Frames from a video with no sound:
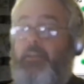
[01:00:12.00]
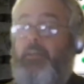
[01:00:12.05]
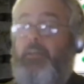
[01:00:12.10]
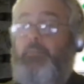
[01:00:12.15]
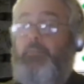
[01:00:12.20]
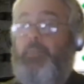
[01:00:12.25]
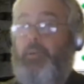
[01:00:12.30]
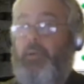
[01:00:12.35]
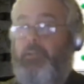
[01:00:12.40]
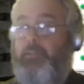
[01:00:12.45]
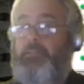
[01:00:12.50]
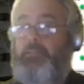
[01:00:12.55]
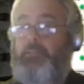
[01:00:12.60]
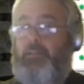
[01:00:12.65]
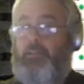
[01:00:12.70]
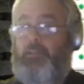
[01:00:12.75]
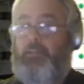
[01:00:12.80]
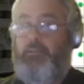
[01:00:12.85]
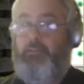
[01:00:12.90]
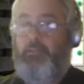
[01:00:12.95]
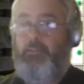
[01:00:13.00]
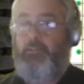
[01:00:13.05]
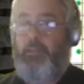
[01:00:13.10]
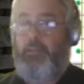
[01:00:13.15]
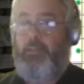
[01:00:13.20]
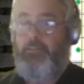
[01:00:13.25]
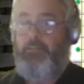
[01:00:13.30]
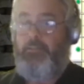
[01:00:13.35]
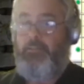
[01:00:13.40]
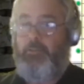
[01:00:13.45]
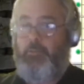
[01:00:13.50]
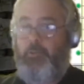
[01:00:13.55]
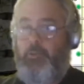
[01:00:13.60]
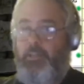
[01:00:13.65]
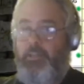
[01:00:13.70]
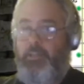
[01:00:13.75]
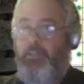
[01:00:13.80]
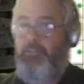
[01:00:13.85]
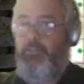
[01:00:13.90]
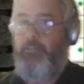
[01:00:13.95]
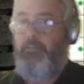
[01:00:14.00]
but yeah, it's too early to